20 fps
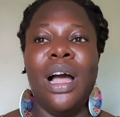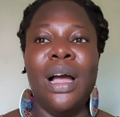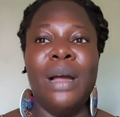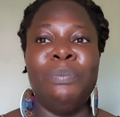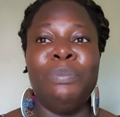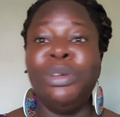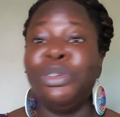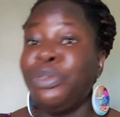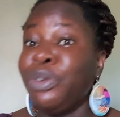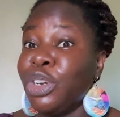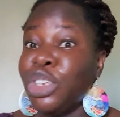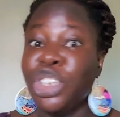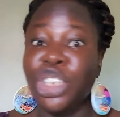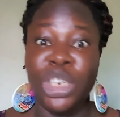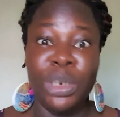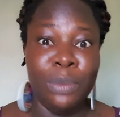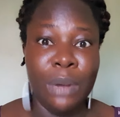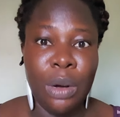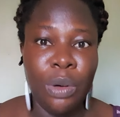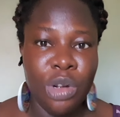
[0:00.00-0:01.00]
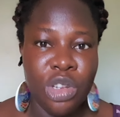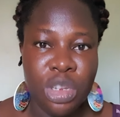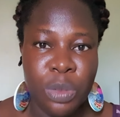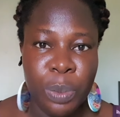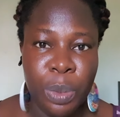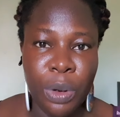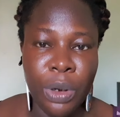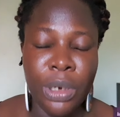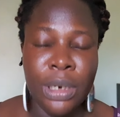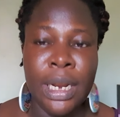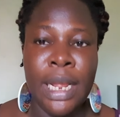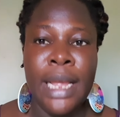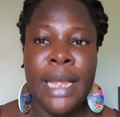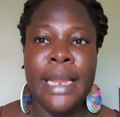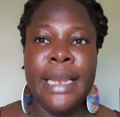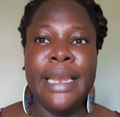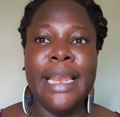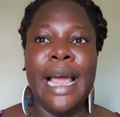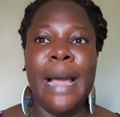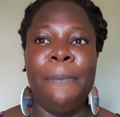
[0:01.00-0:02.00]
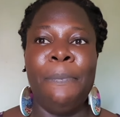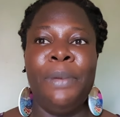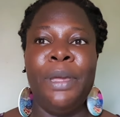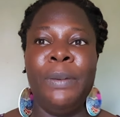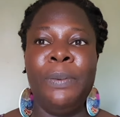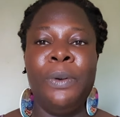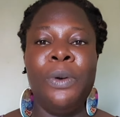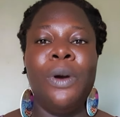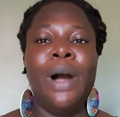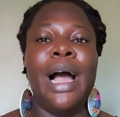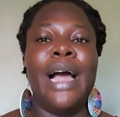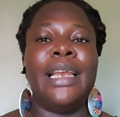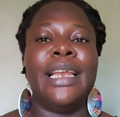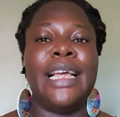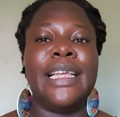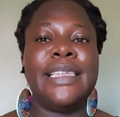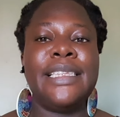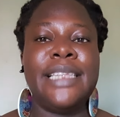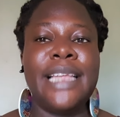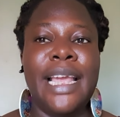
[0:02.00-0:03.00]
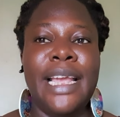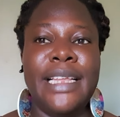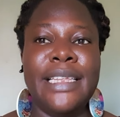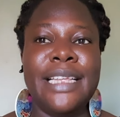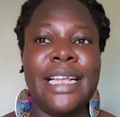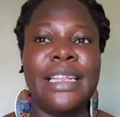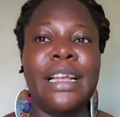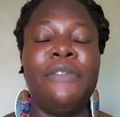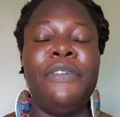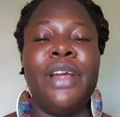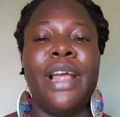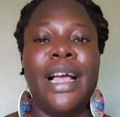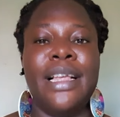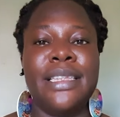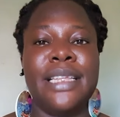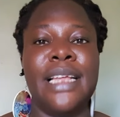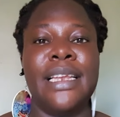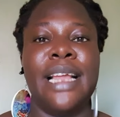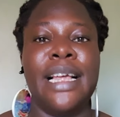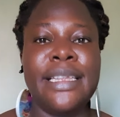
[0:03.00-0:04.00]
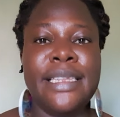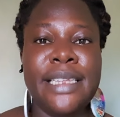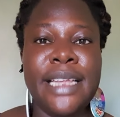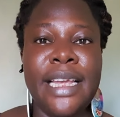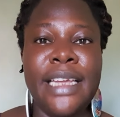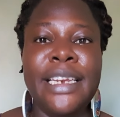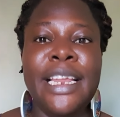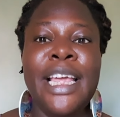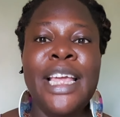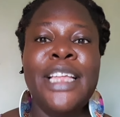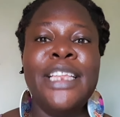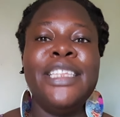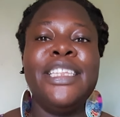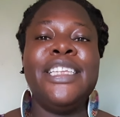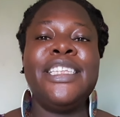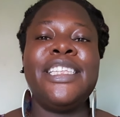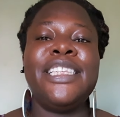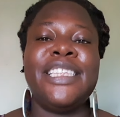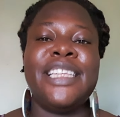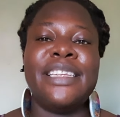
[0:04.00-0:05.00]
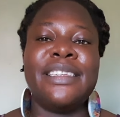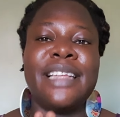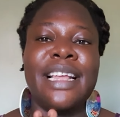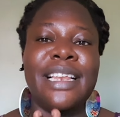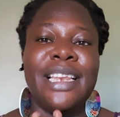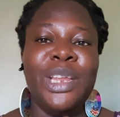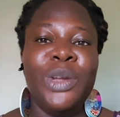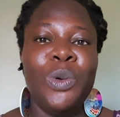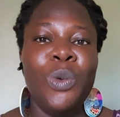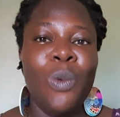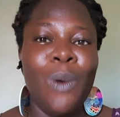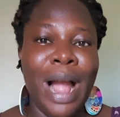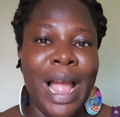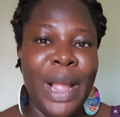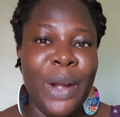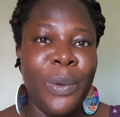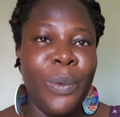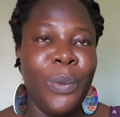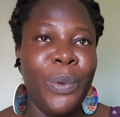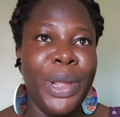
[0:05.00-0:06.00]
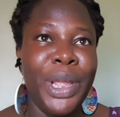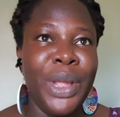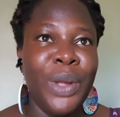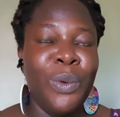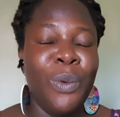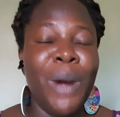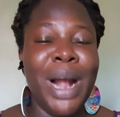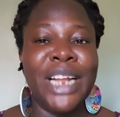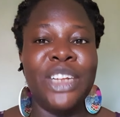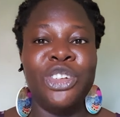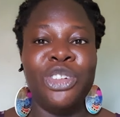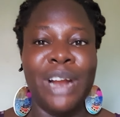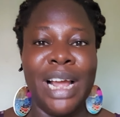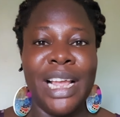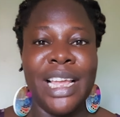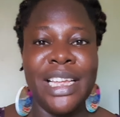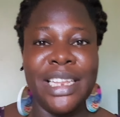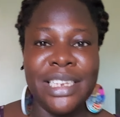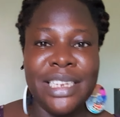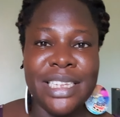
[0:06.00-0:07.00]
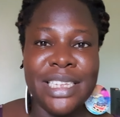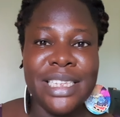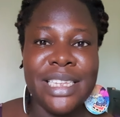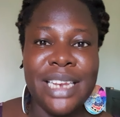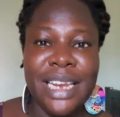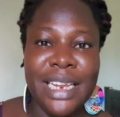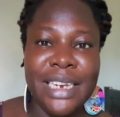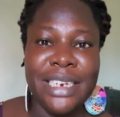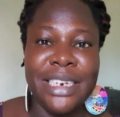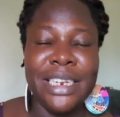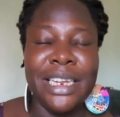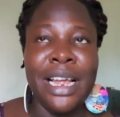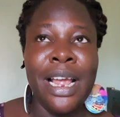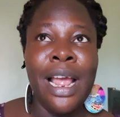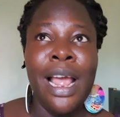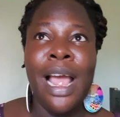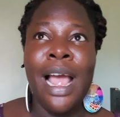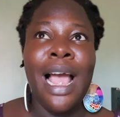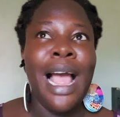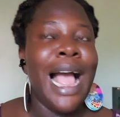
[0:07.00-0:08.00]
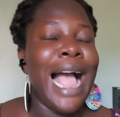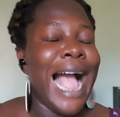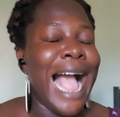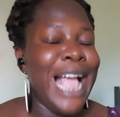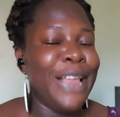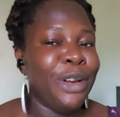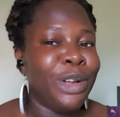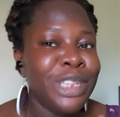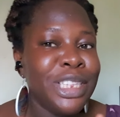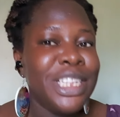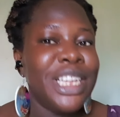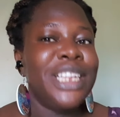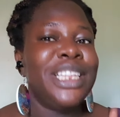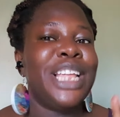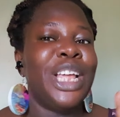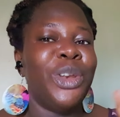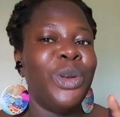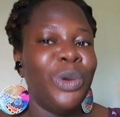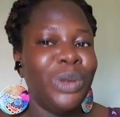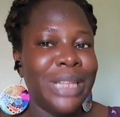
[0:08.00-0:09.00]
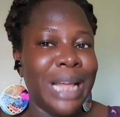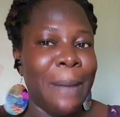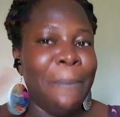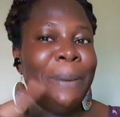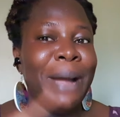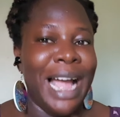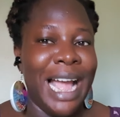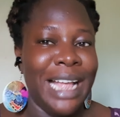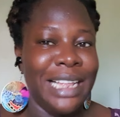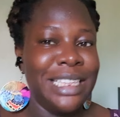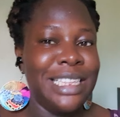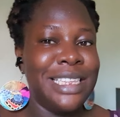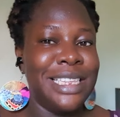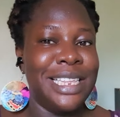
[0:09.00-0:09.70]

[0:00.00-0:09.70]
before Chidinma was born. Now people are not saying, South Africans are not saying, this is exactly why we were dragging this lady. I don't think they know that part